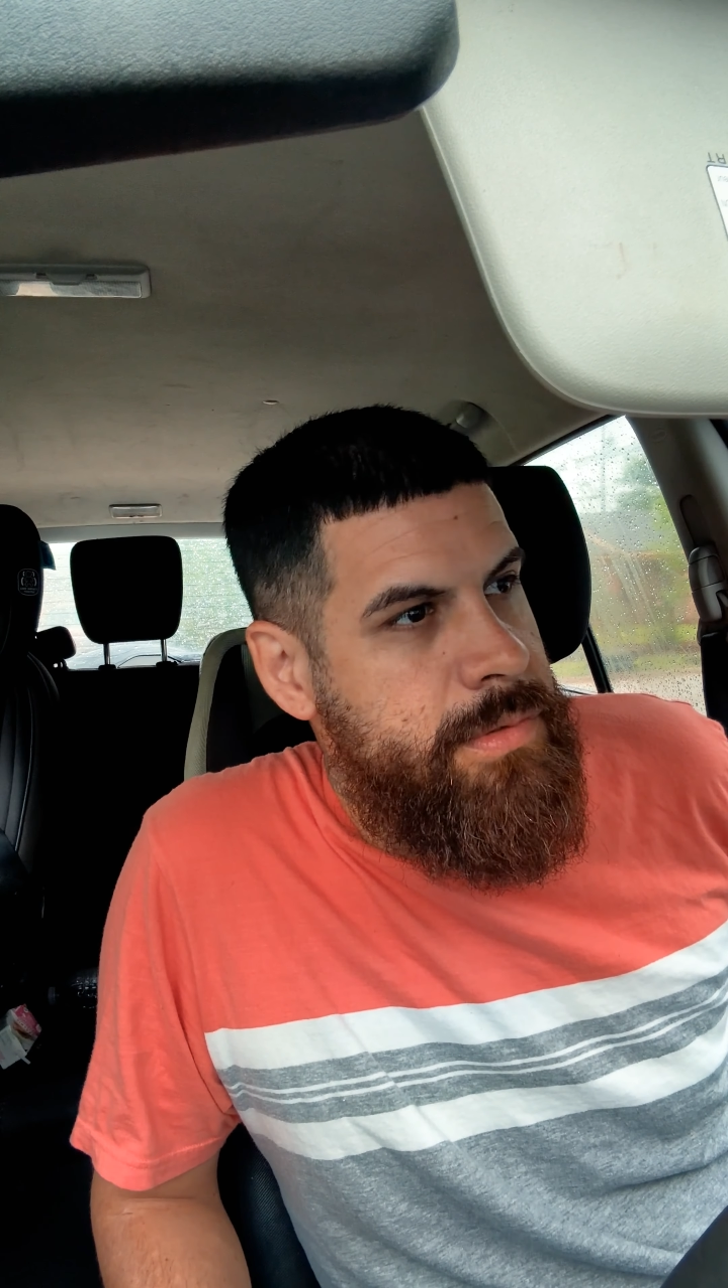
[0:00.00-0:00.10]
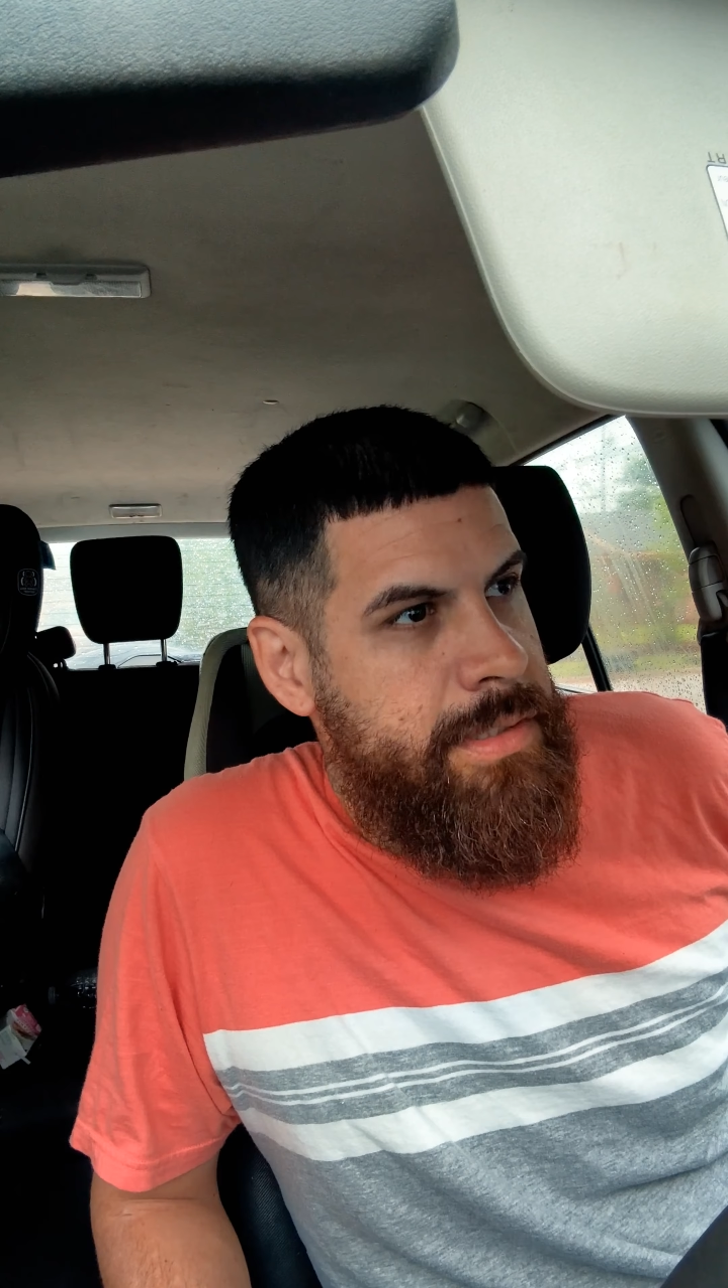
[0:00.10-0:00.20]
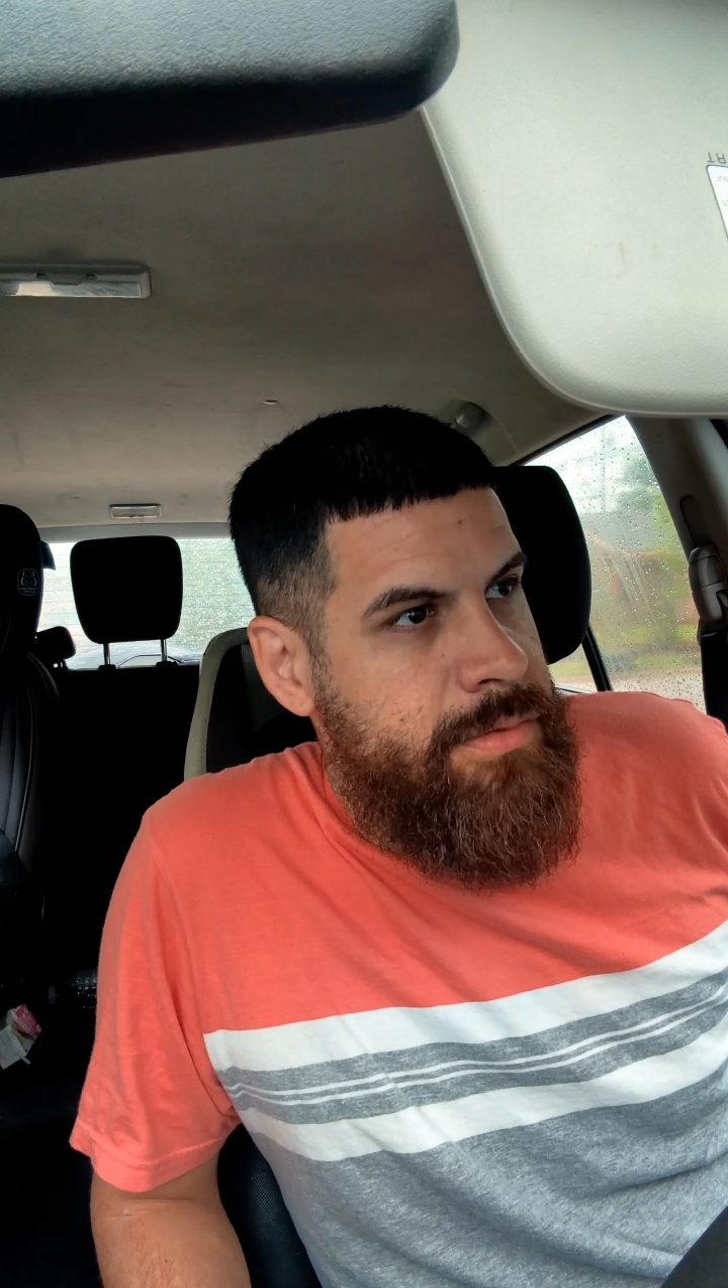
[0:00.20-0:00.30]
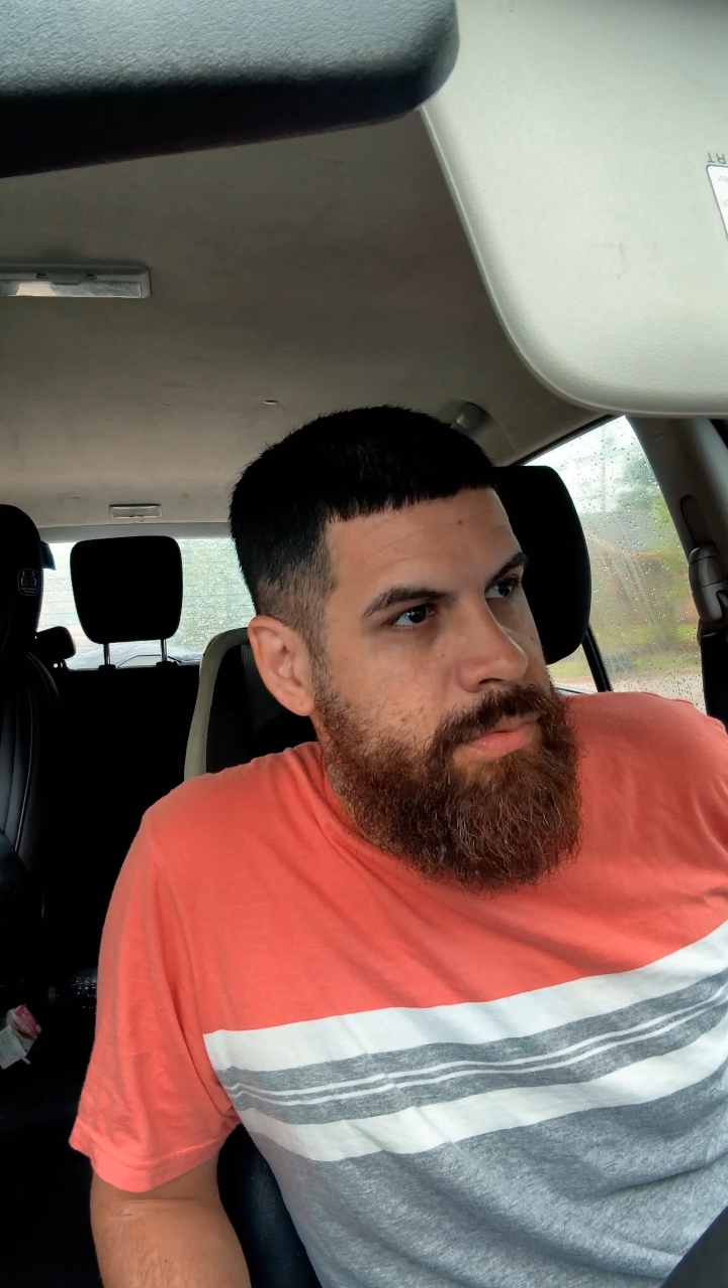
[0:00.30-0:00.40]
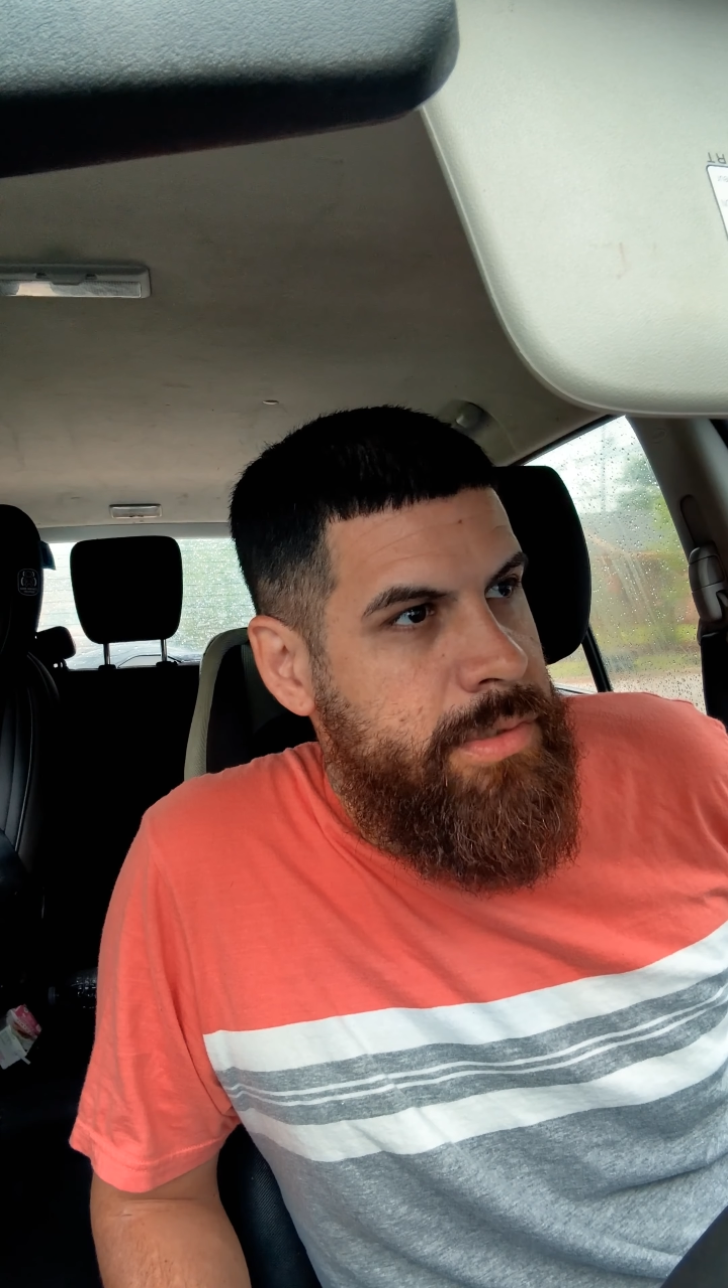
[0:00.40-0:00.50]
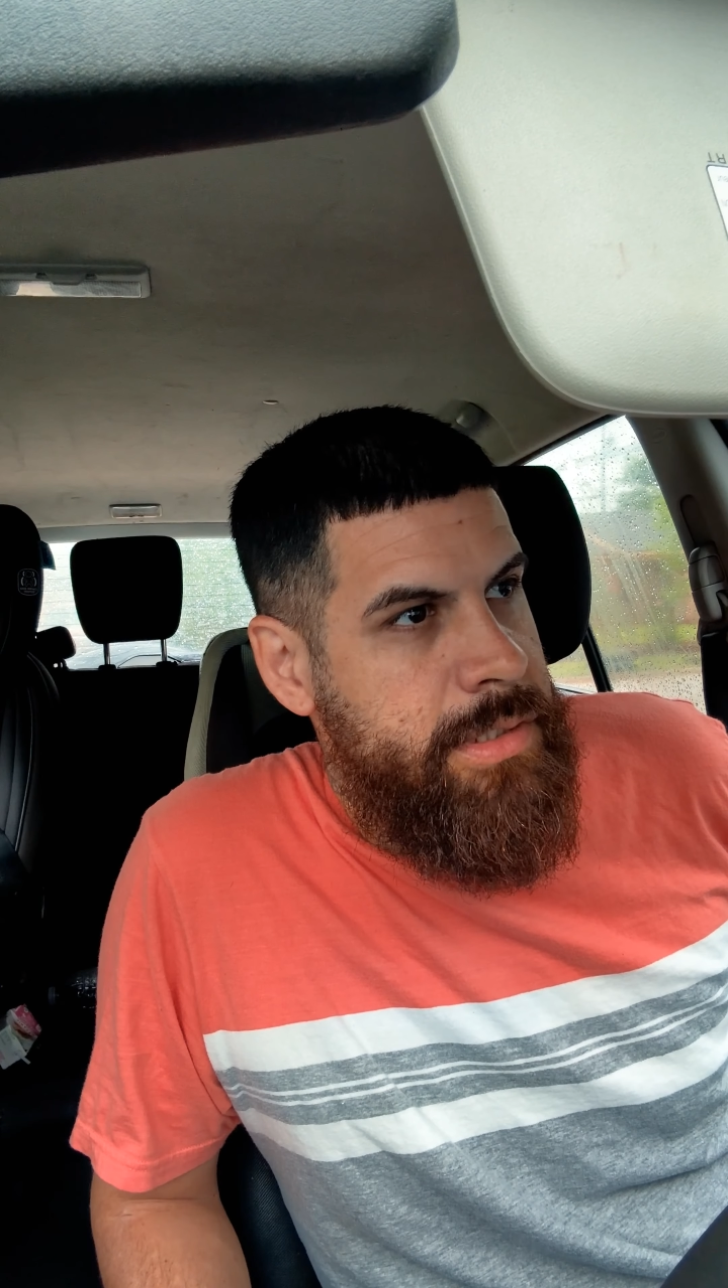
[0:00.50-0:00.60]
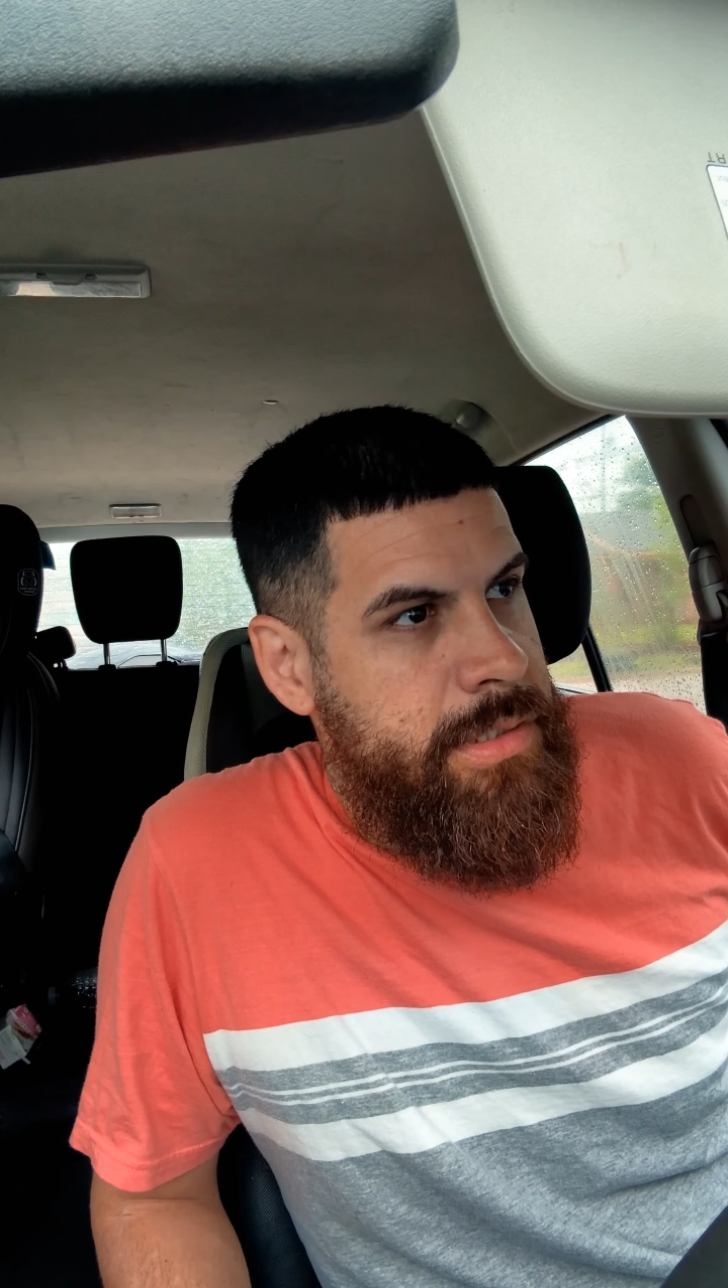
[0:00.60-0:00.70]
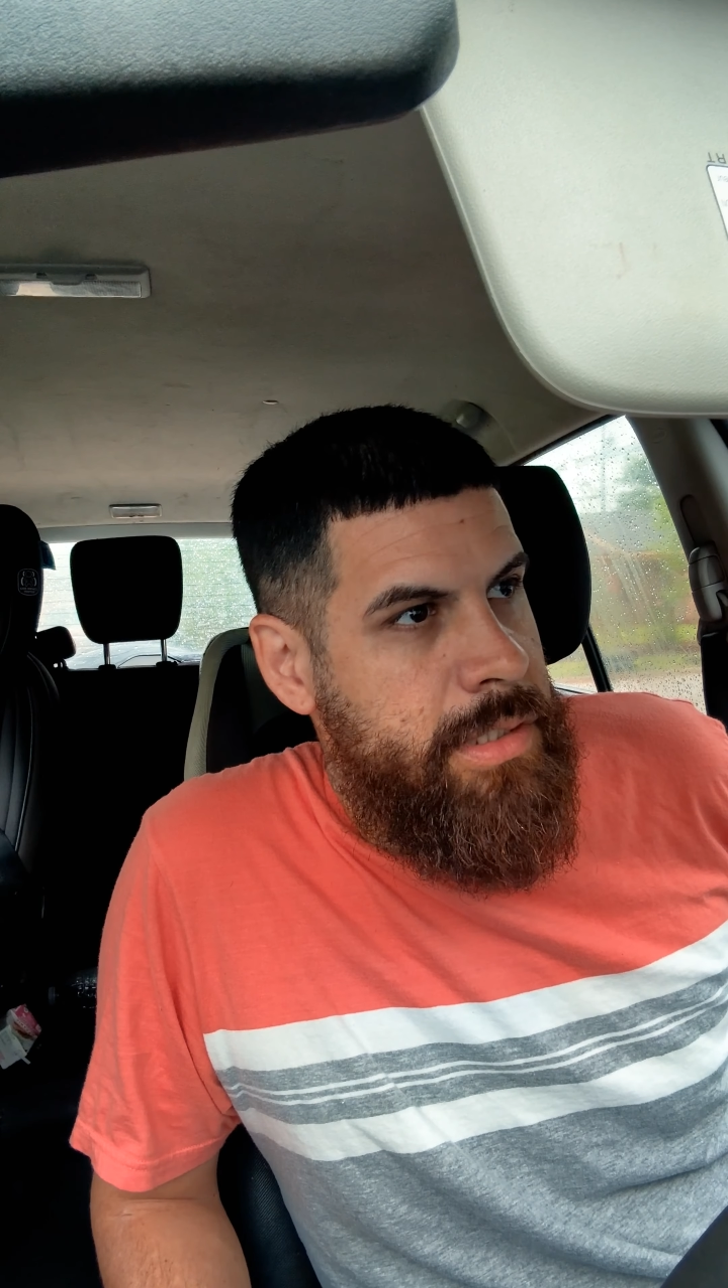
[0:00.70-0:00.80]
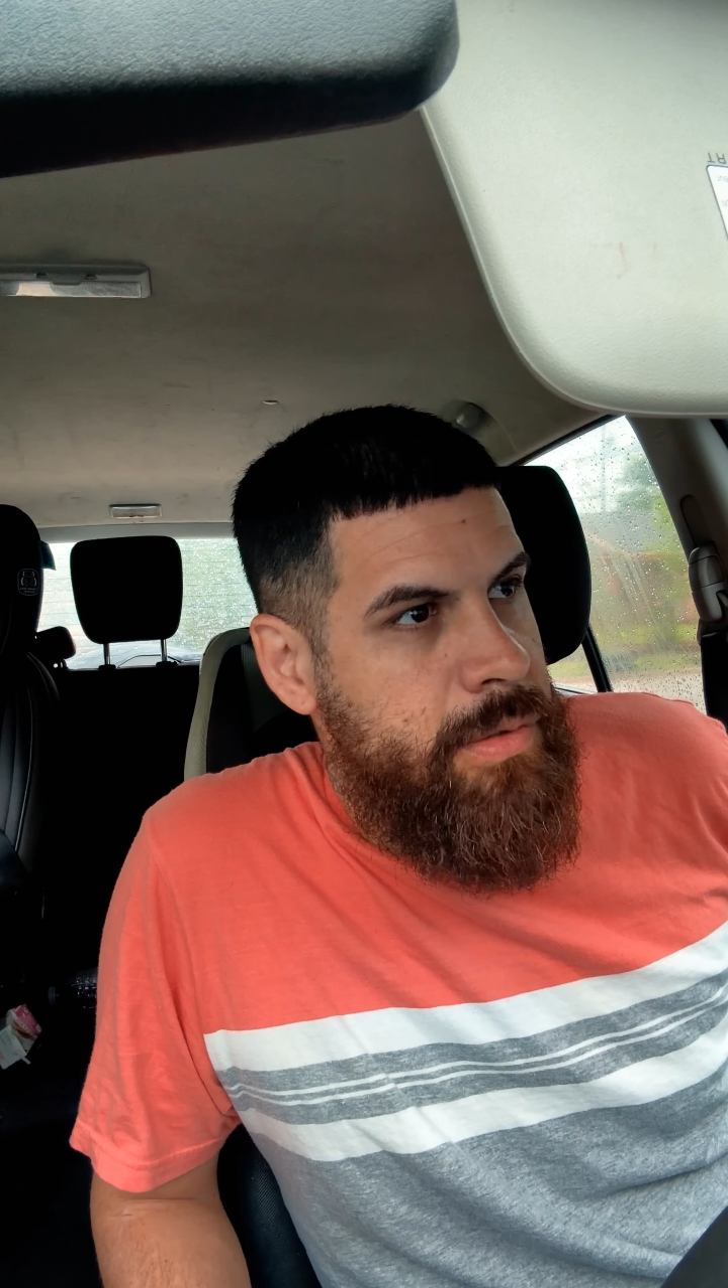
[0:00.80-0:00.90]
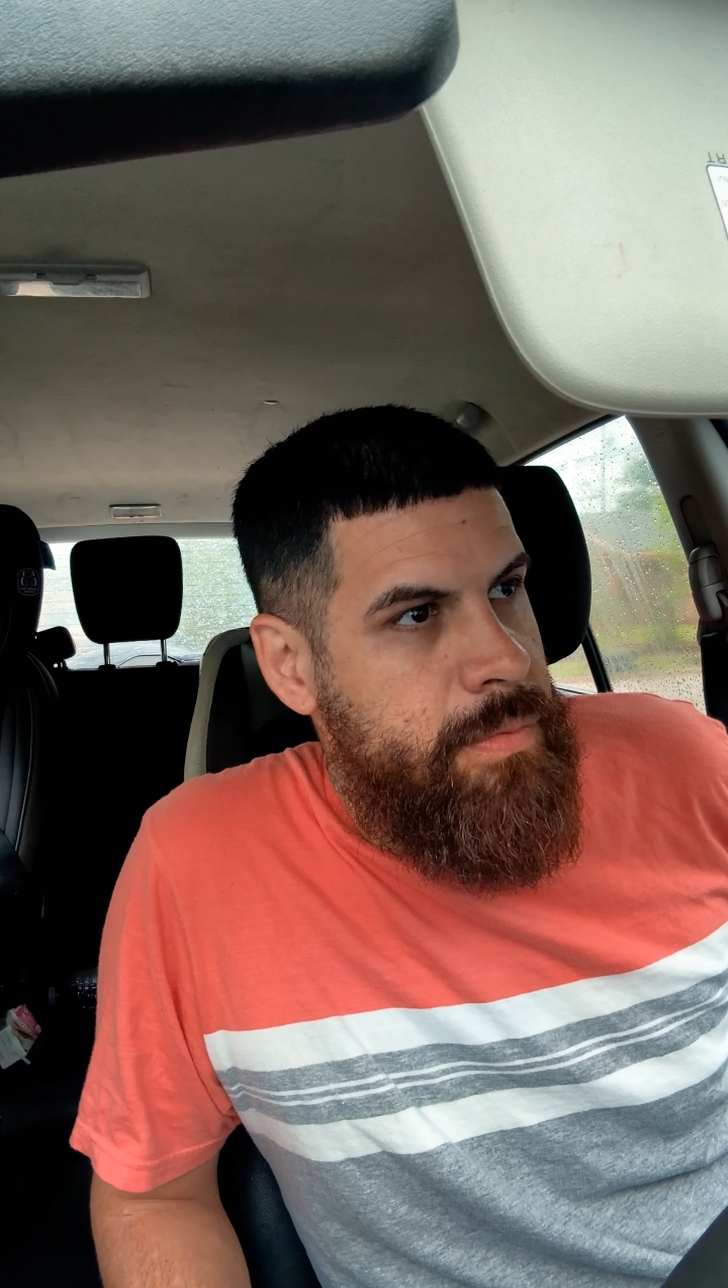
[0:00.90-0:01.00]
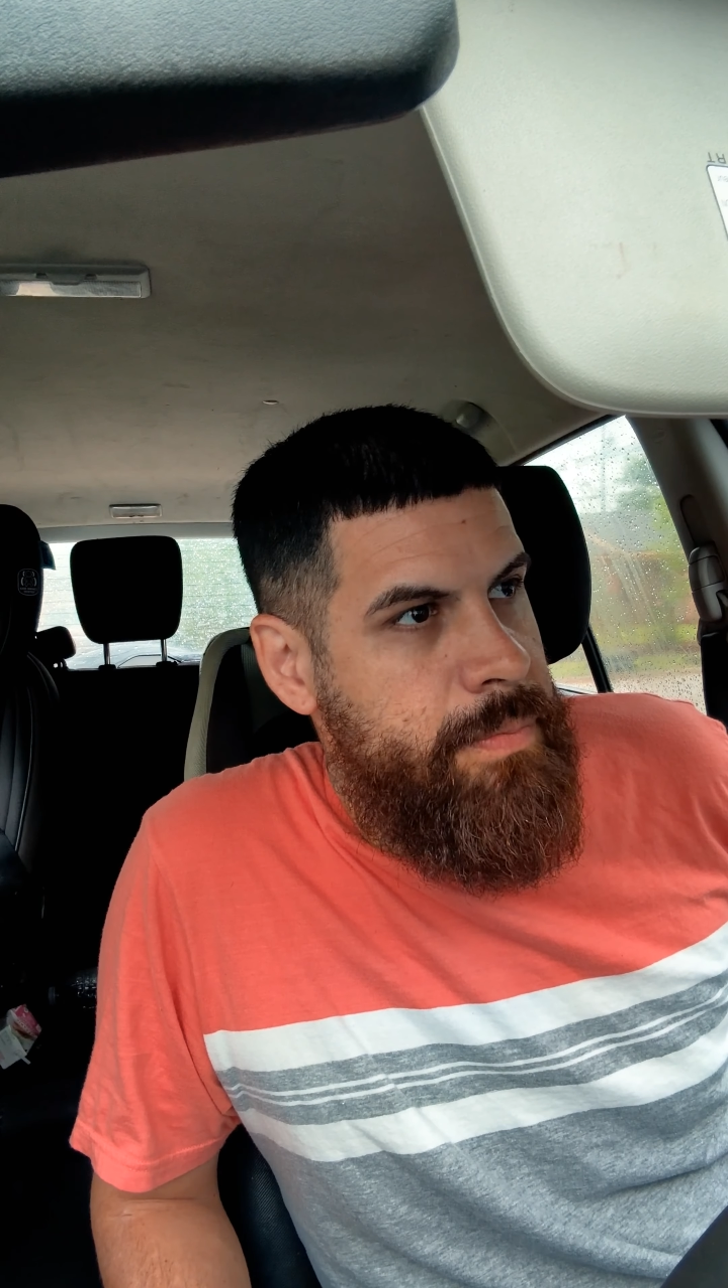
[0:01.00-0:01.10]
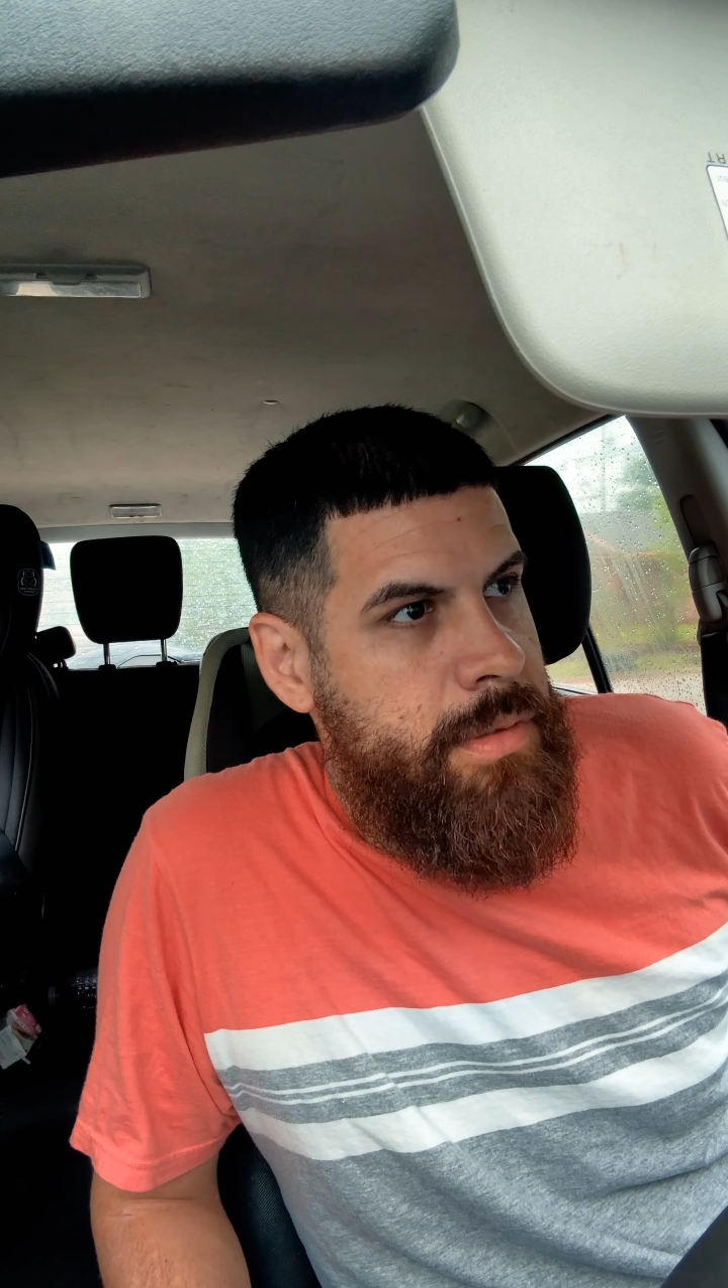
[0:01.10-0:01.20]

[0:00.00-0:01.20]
that's really dope.